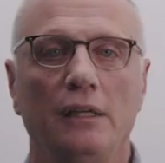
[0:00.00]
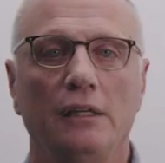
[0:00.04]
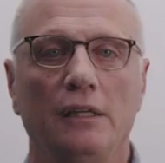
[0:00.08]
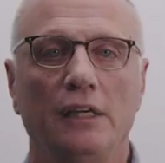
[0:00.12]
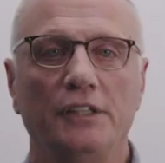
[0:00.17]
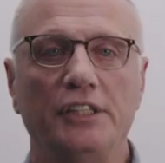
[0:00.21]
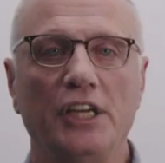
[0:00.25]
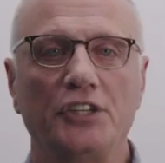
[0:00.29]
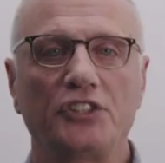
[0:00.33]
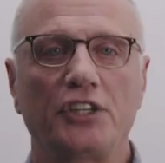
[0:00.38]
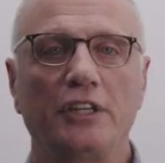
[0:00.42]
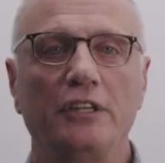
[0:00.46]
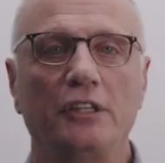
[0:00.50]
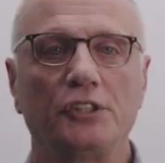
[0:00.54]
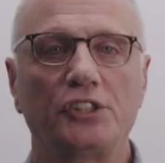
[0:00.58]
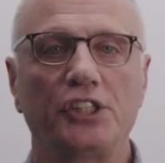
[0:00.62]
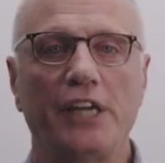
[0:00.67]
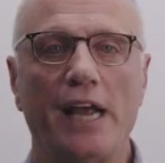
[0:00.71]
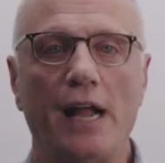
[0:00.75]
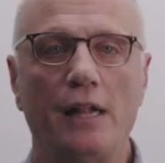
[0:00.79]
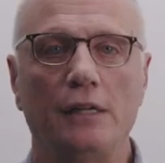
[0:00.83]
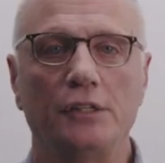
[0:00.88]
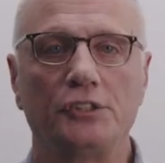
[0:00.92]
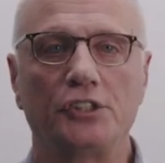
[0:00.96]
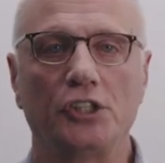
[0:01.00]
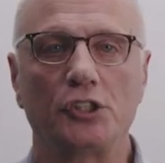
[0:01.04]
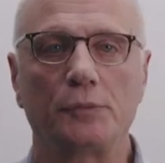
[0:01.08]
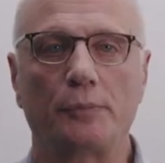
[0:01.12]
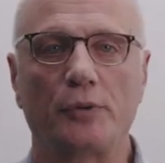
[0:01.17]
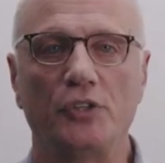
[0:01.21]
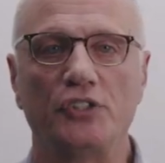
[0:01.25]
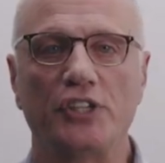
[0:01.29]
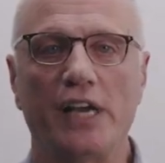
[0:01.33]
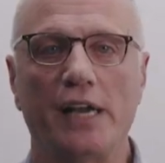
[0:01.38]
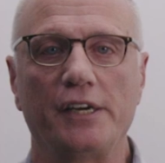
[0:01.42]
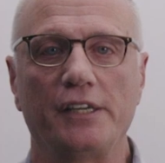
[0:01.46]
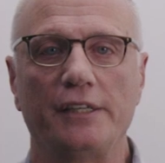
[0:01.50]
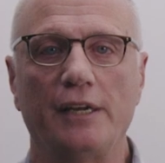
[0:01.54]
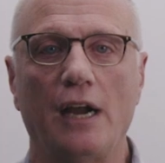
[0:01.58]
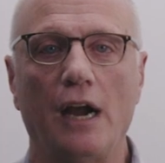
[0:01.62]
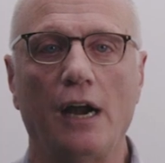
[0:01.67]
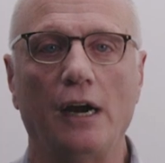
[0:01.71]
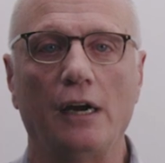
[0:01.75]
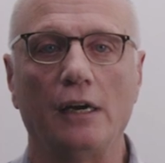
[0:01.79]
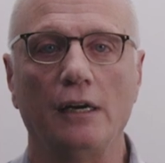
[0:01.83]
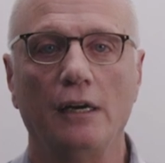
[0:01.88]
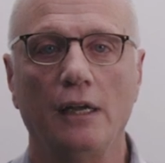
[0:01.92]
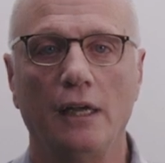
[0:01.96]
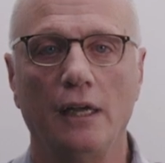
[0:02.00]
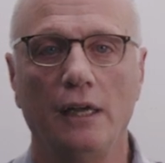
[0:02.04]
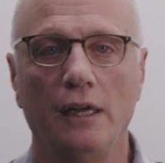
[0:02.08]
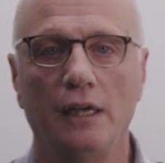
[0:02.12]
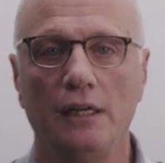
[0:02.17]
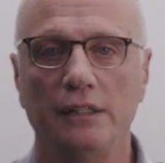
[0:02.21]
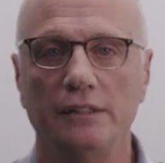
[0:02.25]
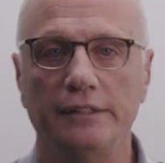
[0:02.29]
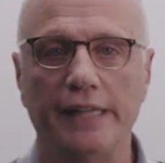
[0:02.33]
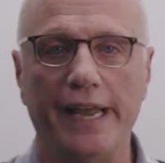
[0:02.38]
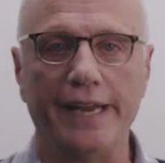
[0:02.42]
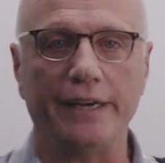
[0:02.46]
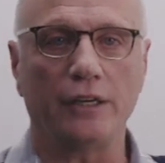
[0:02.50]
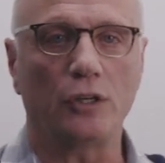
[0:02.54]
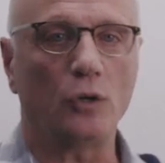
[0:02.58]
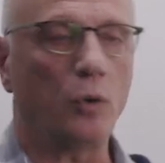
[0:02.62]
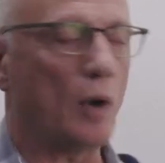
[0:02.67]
Additional challenges presented are data